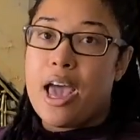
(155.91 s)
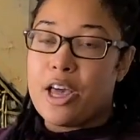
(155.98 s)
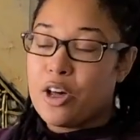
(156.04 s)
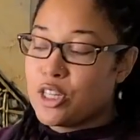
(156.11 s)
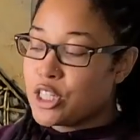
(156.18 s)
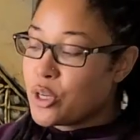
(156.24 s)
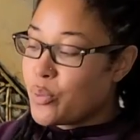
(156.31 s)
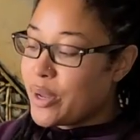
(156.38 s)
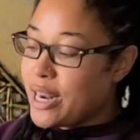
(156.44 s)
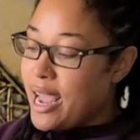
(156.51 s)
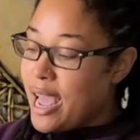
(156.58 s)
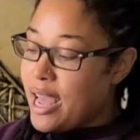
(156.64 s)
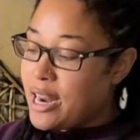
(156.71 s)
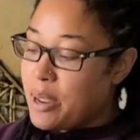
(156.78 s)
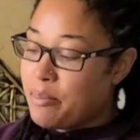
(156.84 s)
I also went
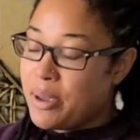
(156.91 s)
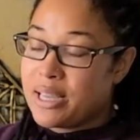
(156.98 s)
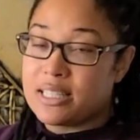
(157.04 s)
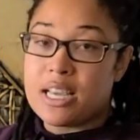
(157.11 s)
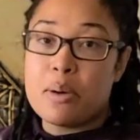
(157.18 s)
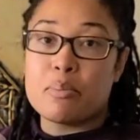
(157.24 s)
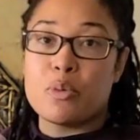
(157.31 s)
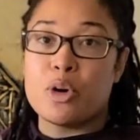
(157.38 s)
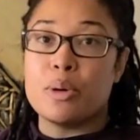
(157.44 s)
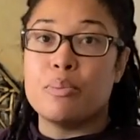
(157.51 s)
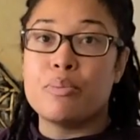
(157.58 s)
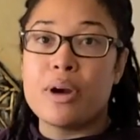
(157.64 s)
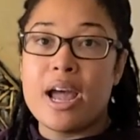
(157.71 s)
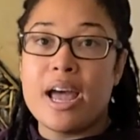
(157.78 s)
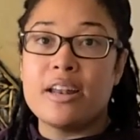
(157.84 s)
ahead and picked up more
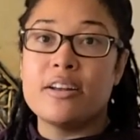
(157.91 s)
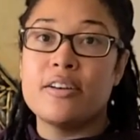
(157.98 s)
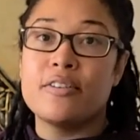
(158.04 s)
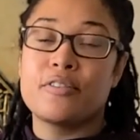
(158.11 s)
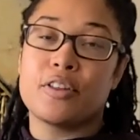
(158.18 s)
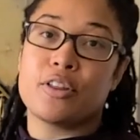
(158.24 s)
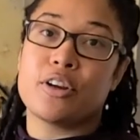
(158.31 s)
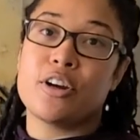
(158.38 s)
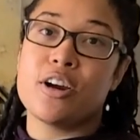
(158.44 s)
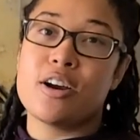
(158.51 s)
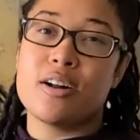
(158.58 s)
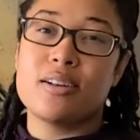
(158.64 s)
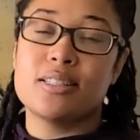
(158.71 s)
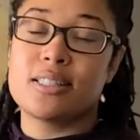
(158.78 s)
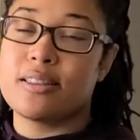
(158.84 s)
bread for the
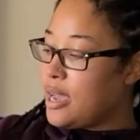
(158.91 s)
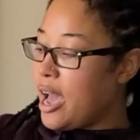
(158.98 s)
girls.